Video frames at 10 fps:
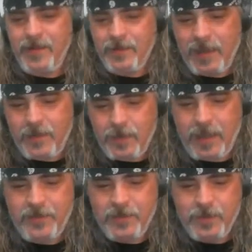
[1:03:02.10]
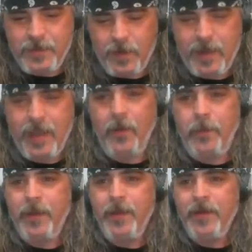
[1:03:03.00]
you like what I do and you want to
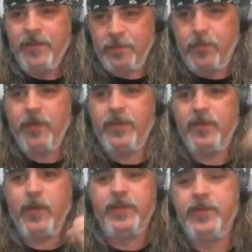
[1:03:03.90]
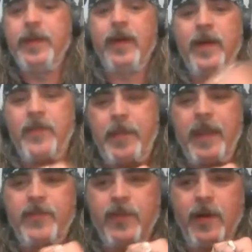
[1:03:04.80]
help support the show, I do now have a
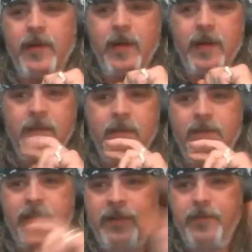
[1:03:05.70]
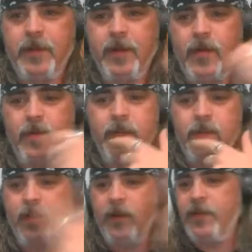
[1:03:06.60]
Patreon. There's links below. You
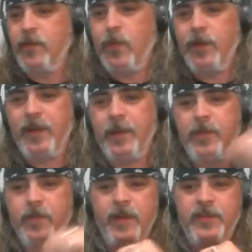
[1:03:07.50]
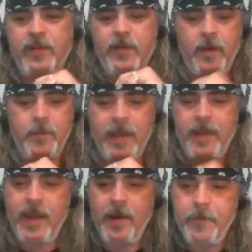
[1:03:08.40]
can also do a one-time donation on my
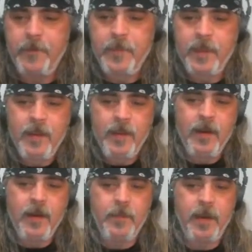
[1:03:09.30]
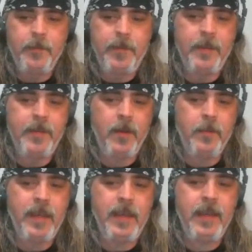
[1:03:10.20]
PayPal
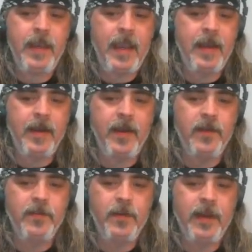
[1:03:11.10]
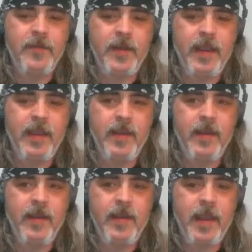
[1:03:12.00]
Me, and I also have
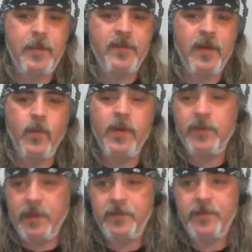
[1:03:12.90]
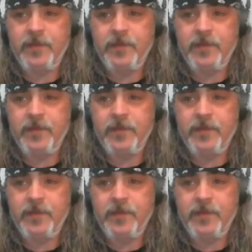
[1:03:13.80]
a Amazon wish list.